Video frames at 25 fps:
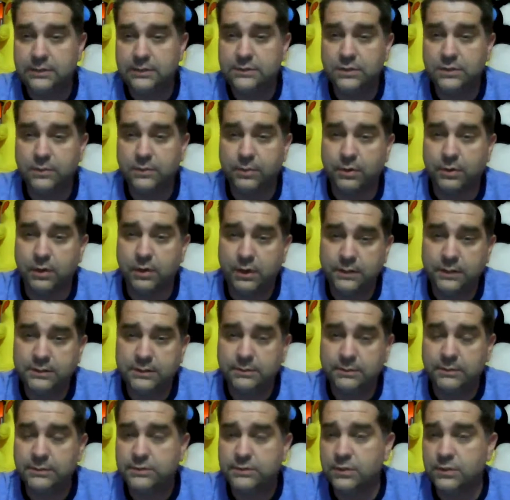super
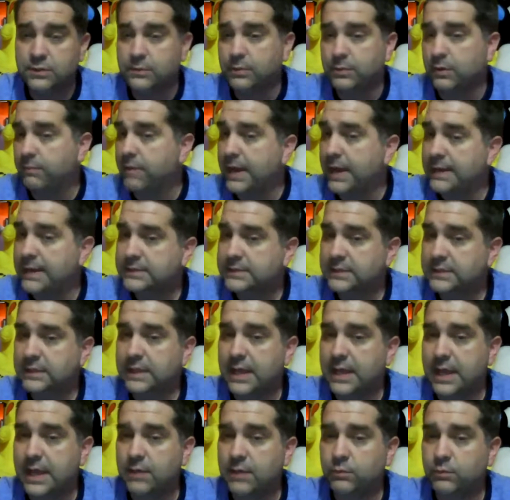awesome and super
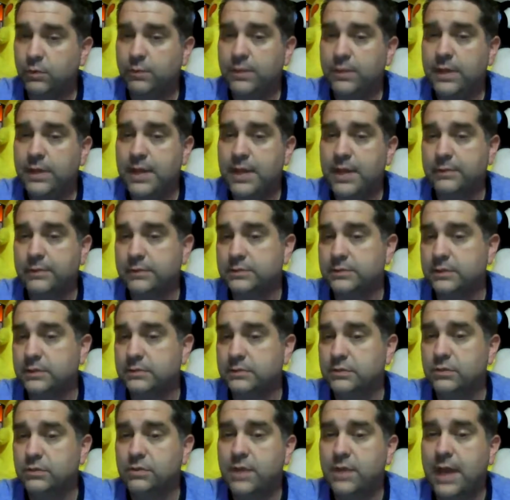amazing, and we'll be able
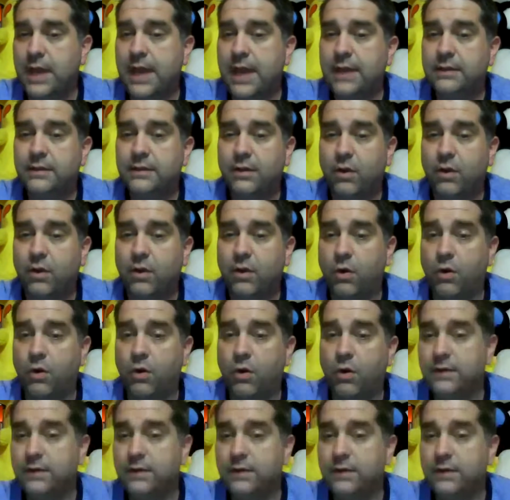to do that
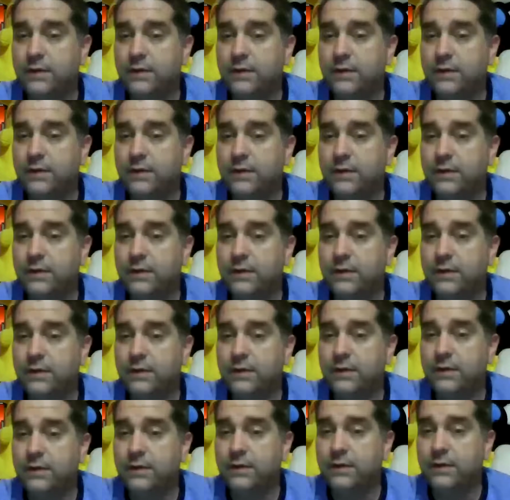on Father's
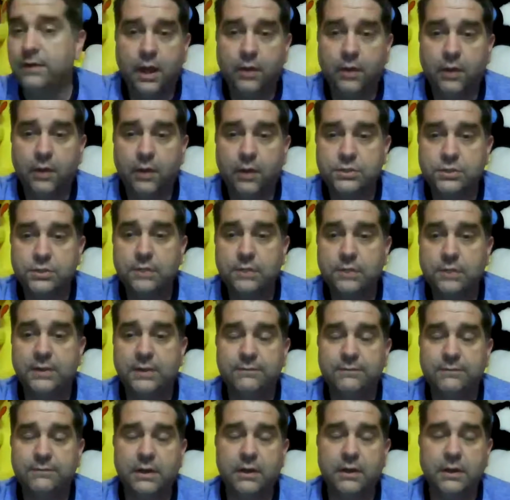Day, which
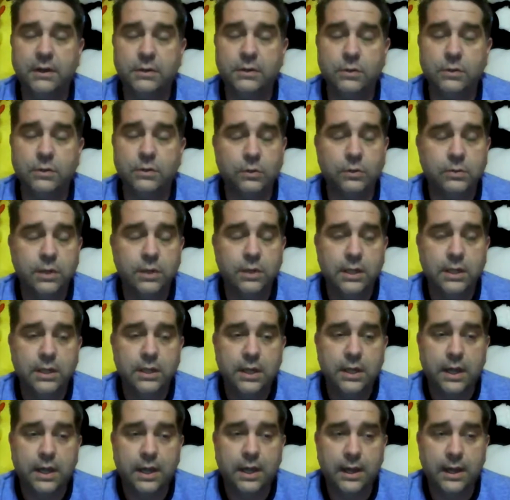should be very cool.
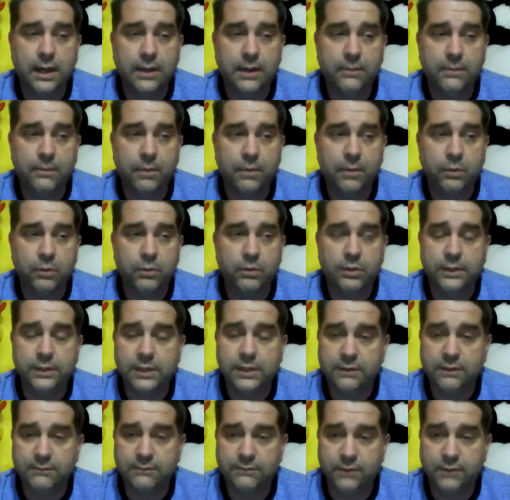
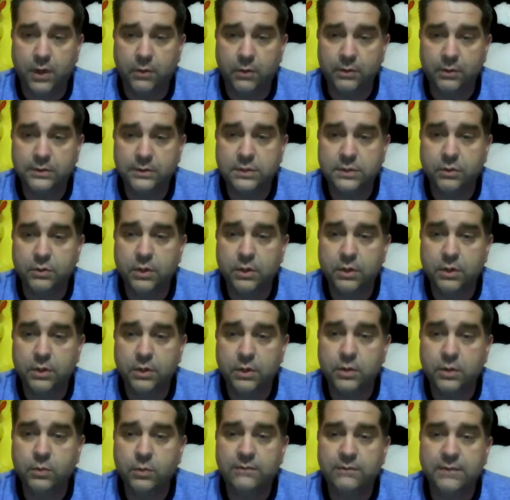Looking forward
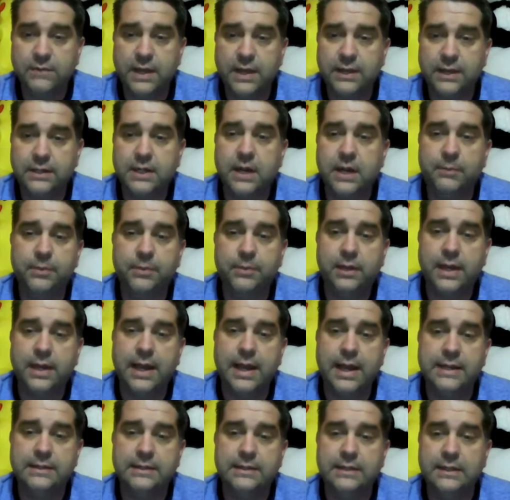to it. We've got a couple of
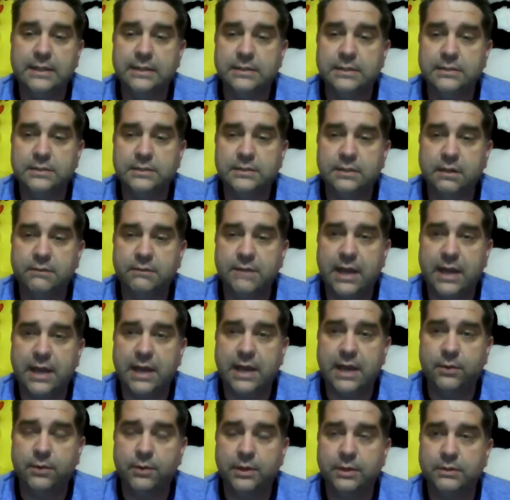ideas of
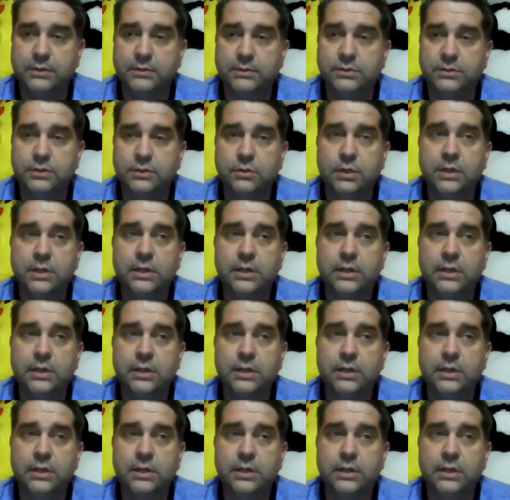how we're going to do it.